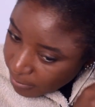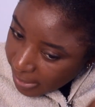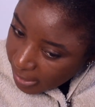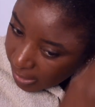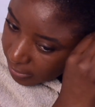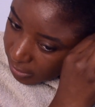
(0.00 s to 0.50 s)

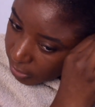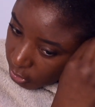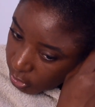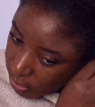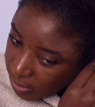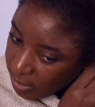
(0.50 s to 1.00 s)
So my
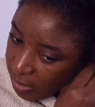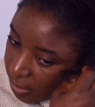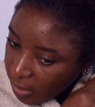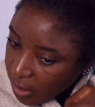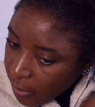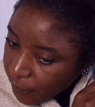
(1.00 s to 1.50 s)
hair is
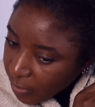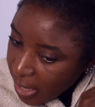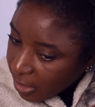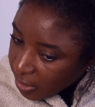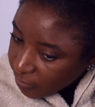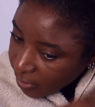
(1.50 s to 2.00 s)
really
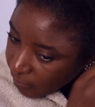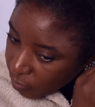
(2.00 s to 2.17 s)
tangled,